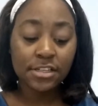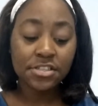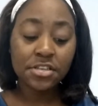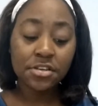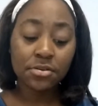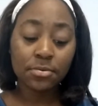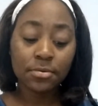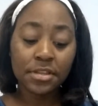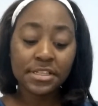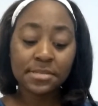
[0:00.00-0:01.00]

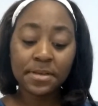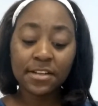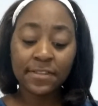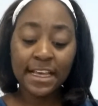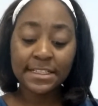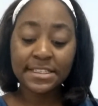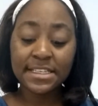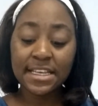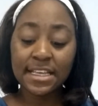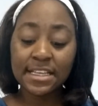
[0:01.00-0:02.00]
2, the speed of light
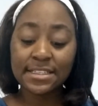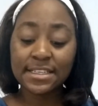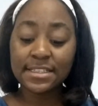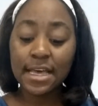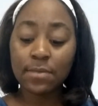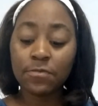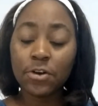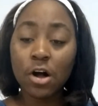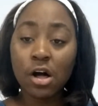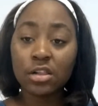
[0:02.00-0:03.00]
c is the same
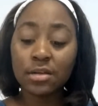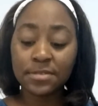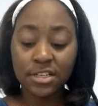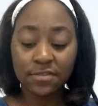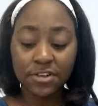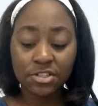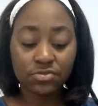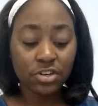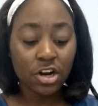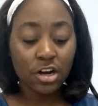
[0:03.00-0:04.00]
for all observers
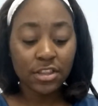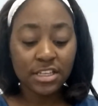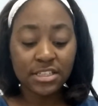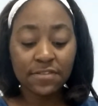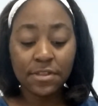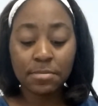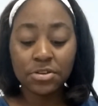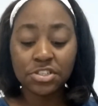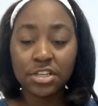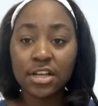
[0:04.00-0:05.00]
regardless of the
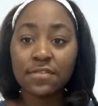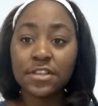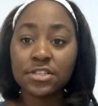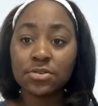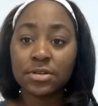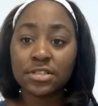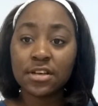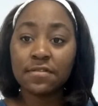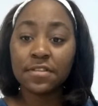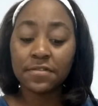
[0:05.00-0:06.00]
motion of the source
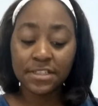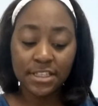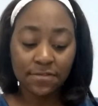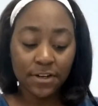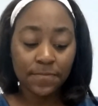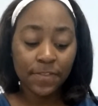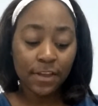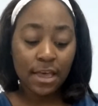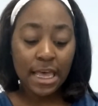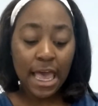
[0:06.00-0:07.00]
of the receiver.
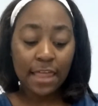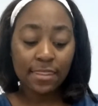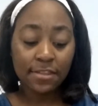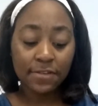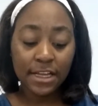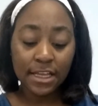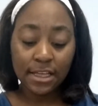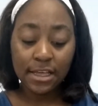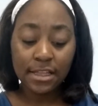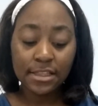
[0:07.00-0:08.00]
And
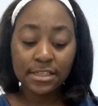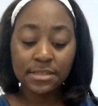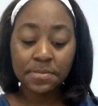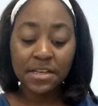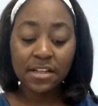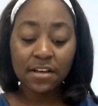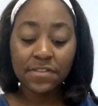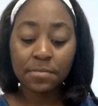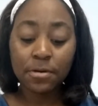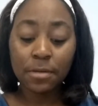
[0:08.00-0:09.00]
3, the speed of
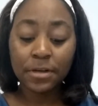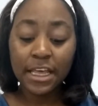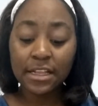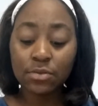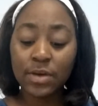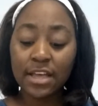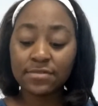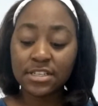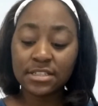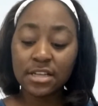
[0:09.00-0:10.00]
the propagated
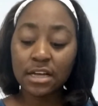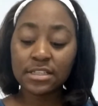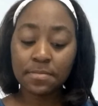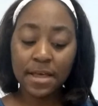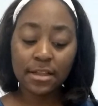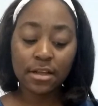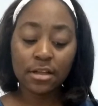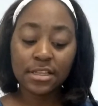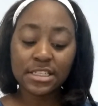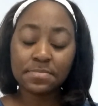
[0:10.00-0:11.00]
wave does not depend
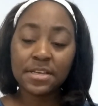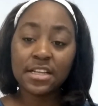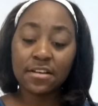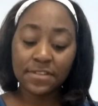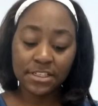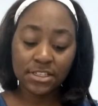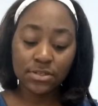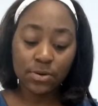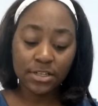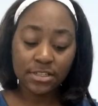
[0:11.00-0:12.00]
on the speed of its
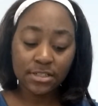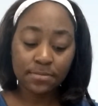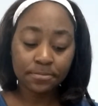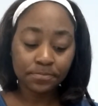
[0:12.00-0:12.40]
source.